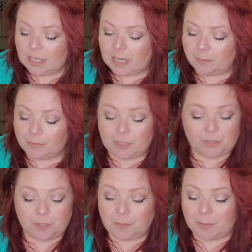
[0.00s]
You
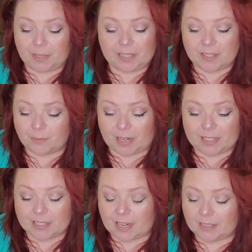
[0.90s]
could be
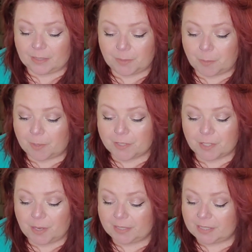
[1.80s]
reconciling with the person
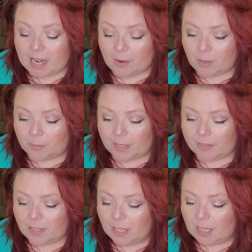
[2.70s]
you had the Tower
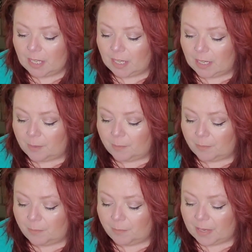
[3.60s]
with.
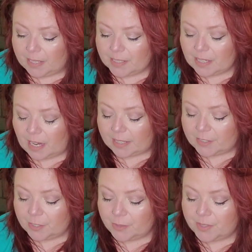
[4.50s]
But I
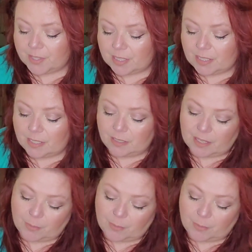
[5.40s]
do see that we